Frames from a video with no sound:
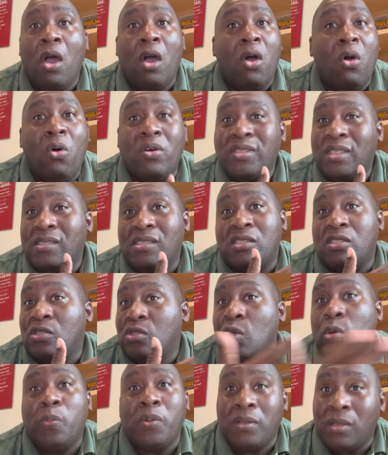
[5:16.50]
or just
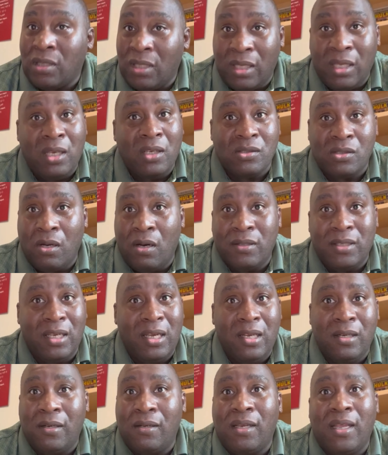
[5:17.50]
stupid things on the
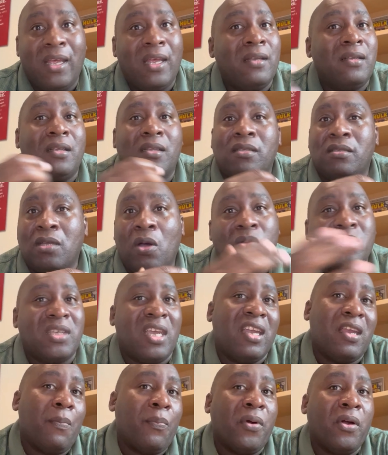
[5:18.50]
internet, don't
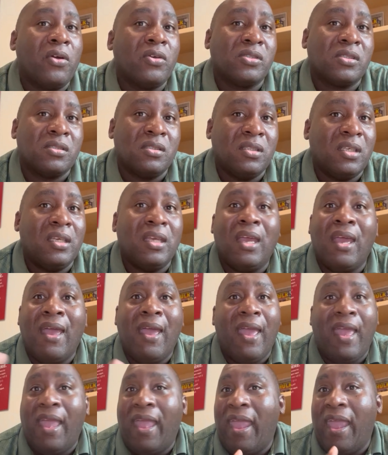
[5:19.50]
take it personally.
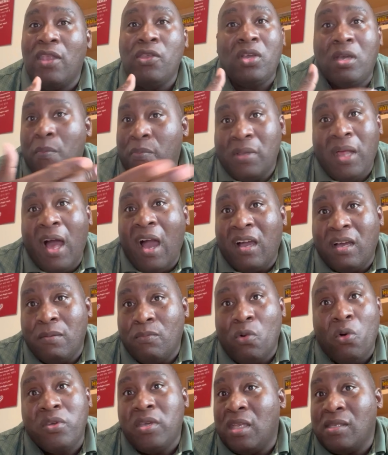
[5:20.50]
And you can block
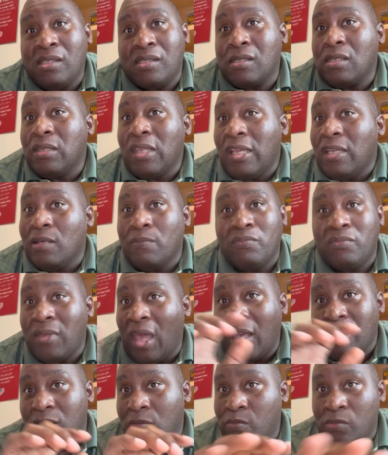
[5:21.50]
them or you can just delete them.
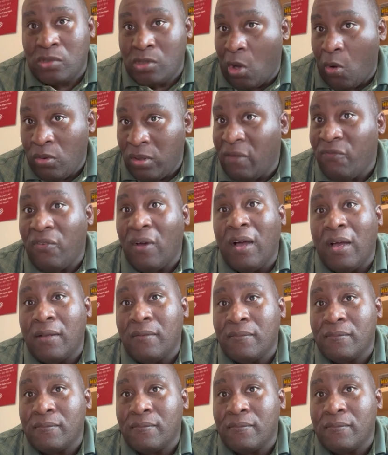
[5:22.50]
That's totally fine.